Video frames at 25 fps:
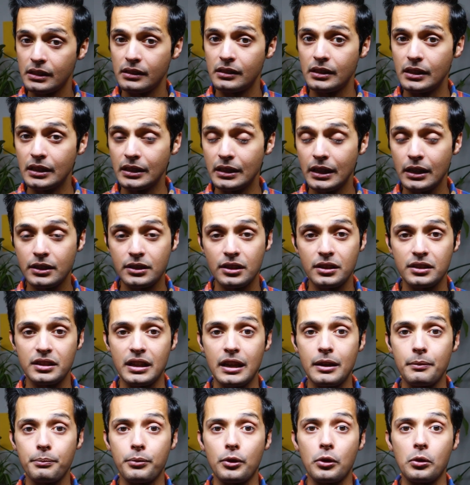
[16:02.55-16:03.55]
The next
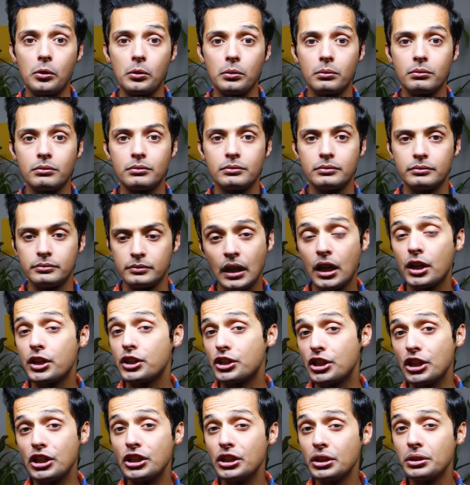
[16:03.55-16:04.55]
example.
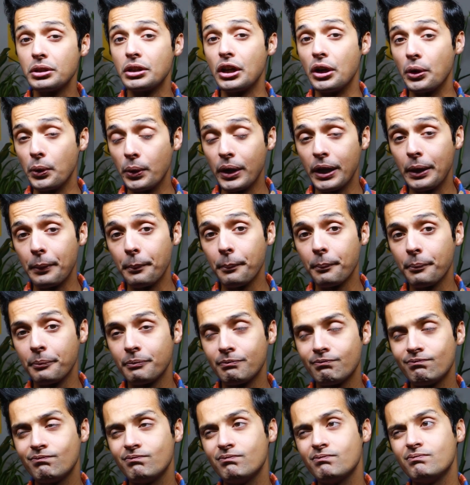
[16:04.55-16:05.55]
Do you know him?